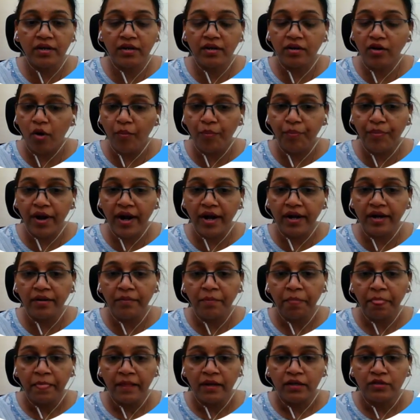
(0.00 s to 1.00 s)
operand.
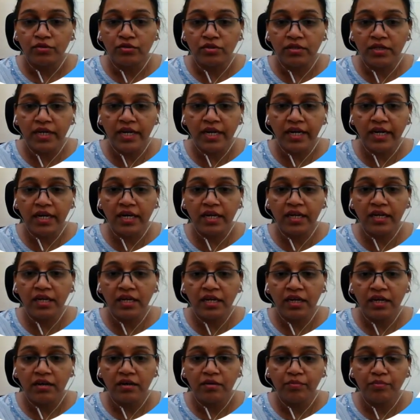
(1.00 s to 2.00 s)
So
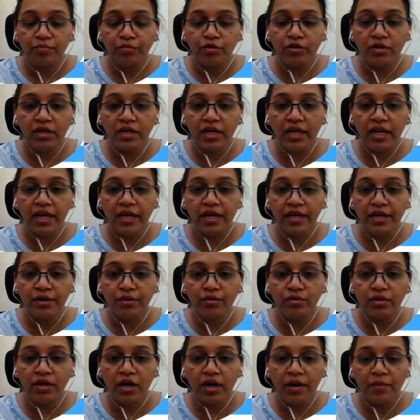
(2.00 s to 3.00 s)
directly put K into
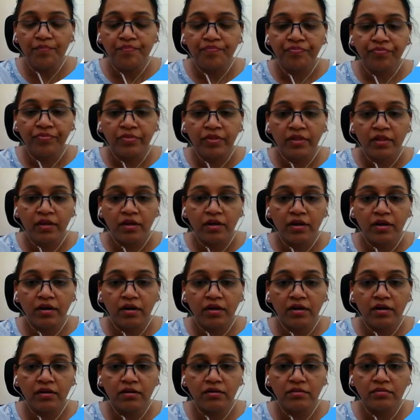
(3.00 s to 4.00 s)
the
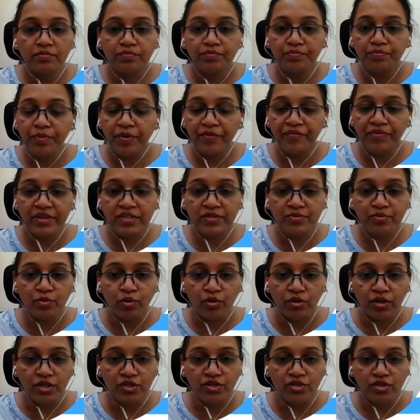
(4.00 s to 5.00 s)
prefix
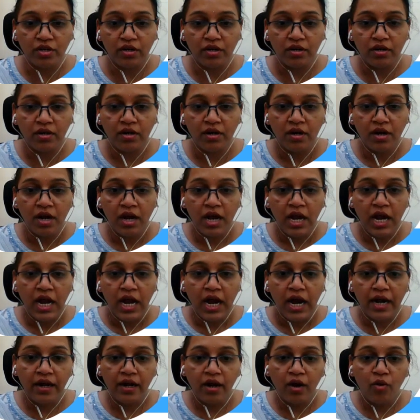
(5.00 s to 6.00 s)
notation.
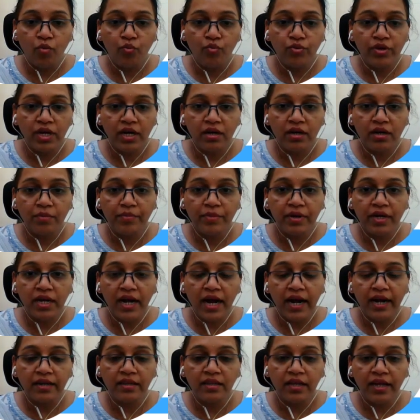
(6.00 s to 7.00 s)
And now we are coming
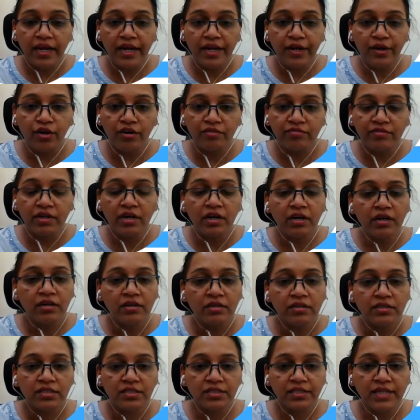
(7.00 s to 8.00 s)
at the end of the
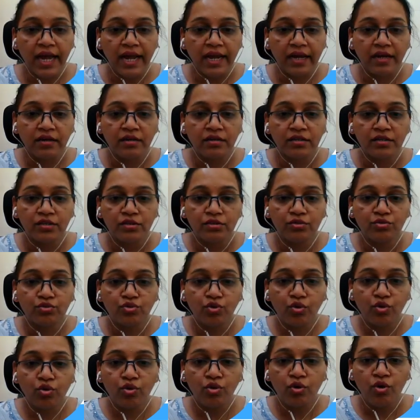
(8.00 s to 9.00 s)
stack.
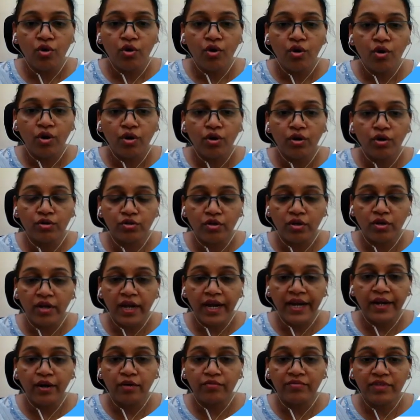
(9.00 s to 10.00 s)
So
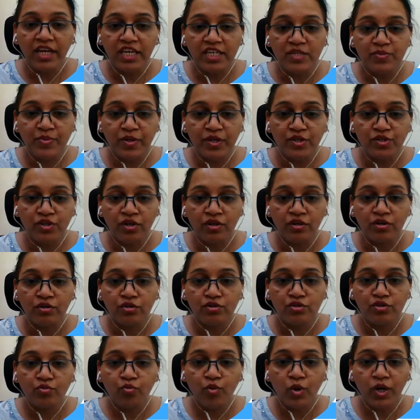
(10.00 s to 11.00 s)
end of the expression.
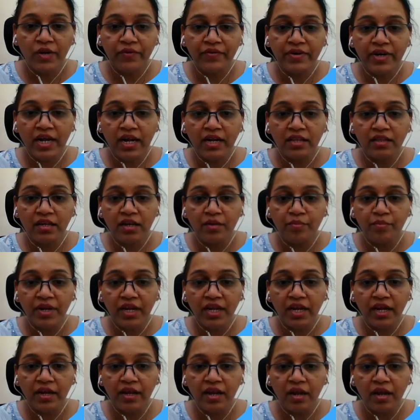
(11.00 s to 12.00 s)
So whatever are the
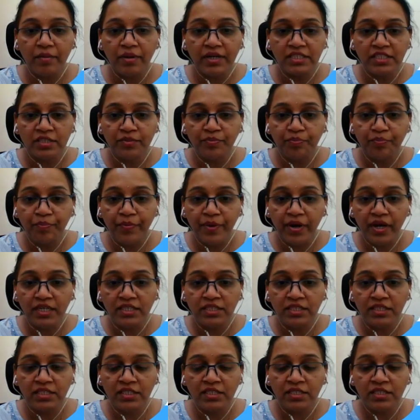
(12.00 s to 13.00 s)
remaining elements,
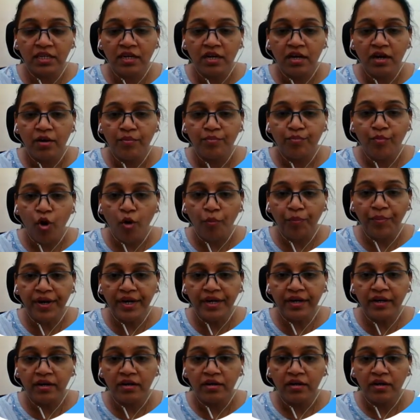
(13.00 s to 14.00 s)
plus pop it
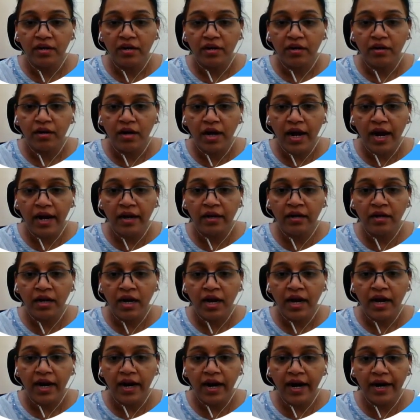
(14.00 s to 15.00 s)
and
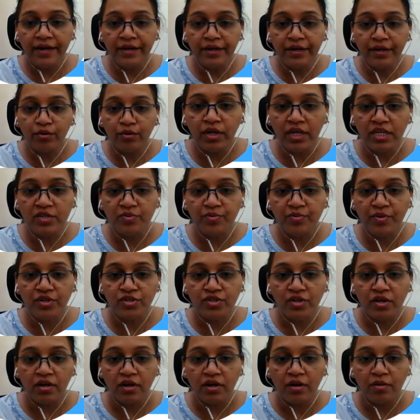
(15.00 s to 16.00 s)
add it
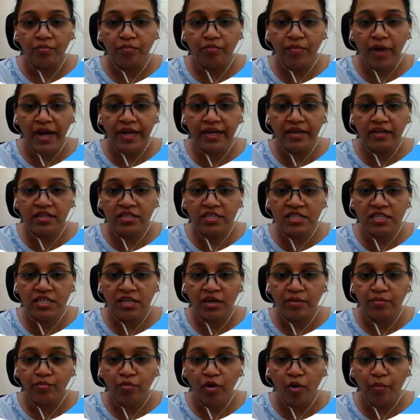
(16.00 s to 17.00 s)
expression, minus
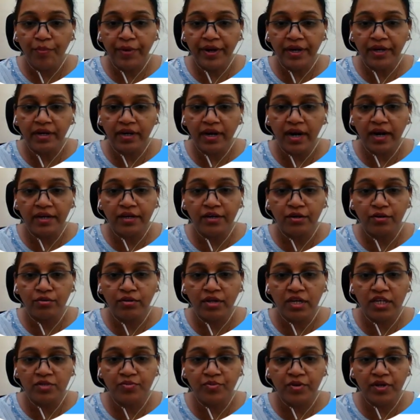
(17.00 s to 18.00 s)
pop it, add it to the
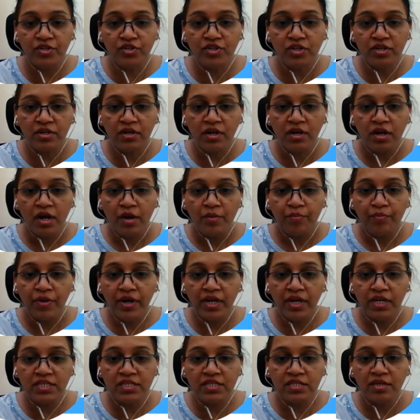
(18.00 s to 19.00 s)
expression,
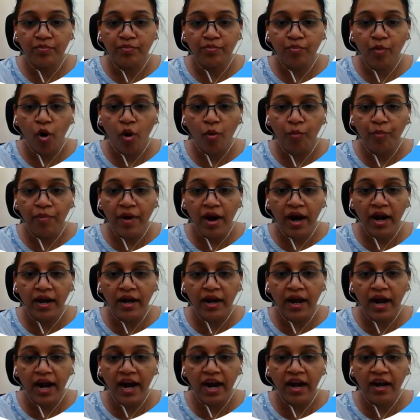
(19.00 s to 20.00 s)
plus pop and
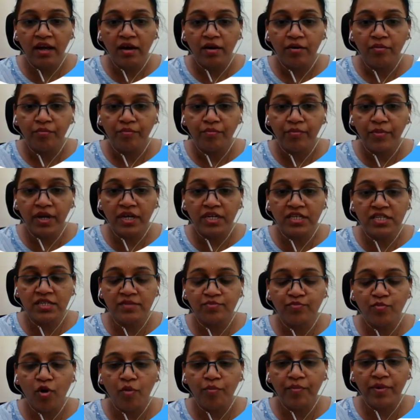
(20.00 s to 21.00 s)
add, plus
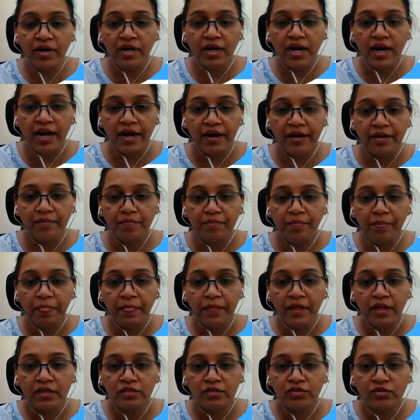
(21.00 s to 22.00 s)
pop and add.
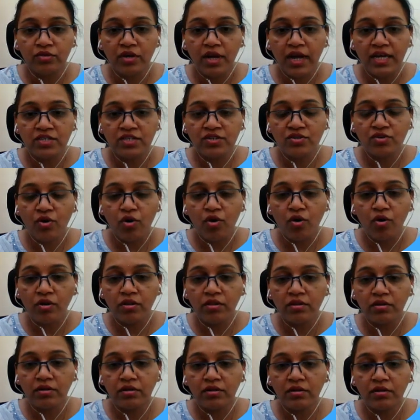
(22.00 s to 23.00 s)
So last all
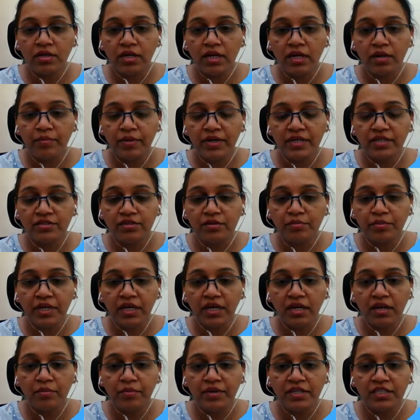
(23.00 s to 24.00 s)
the elements, remaining
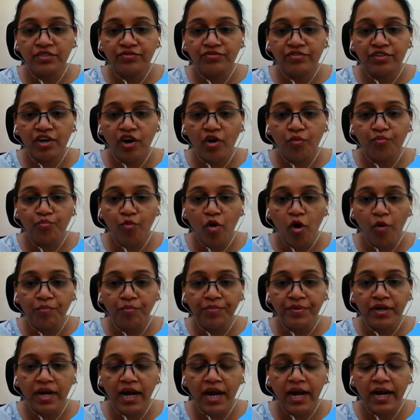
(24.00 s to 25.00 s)
elements, we have
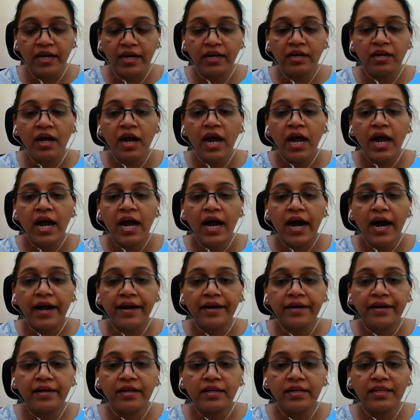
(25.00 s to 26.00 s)
popped and
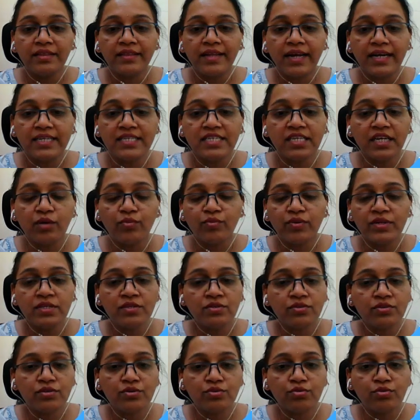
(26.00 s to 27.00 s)
added in that
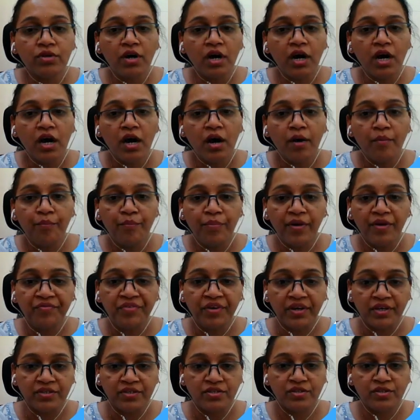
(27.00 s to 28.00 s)
sequence to the
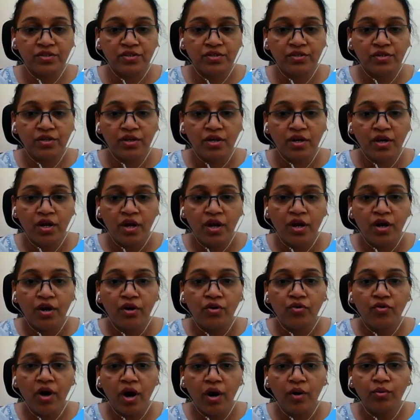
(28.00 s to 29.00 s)
prefix.
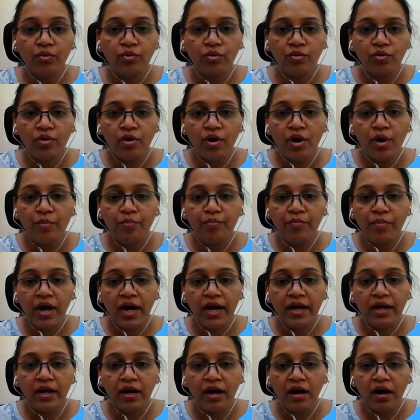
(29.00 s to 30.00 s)
Now
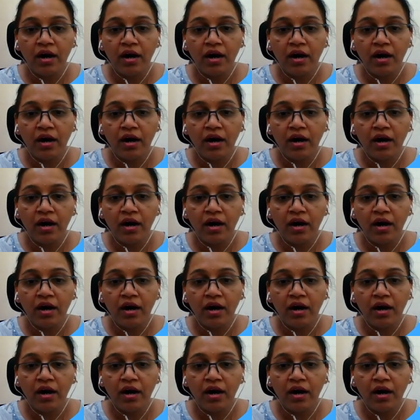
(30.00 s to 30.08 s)
my